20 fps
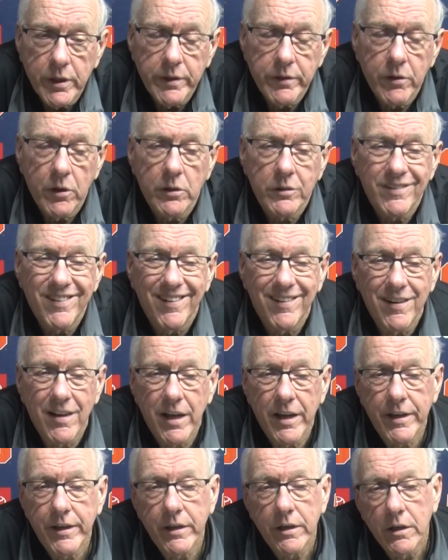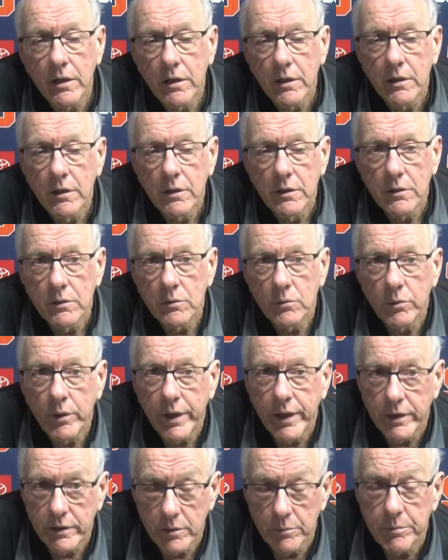I thought tonight we
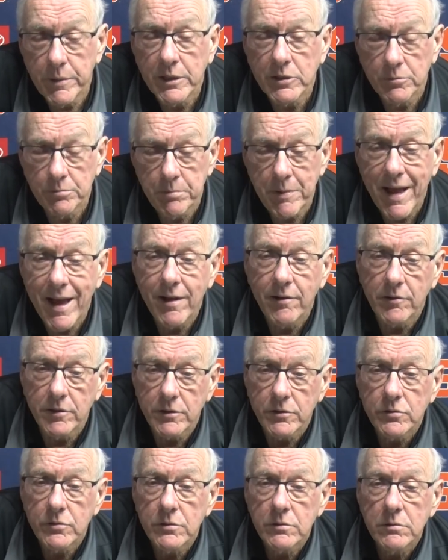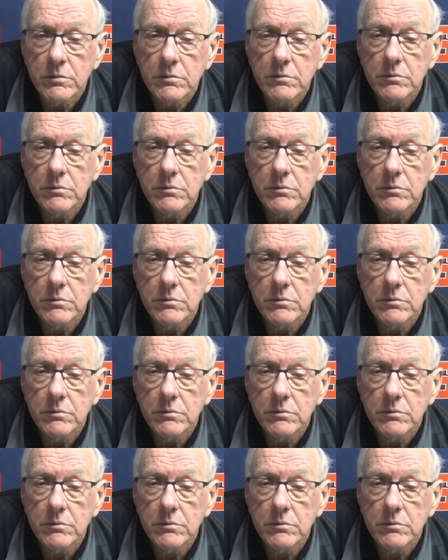had the best balance.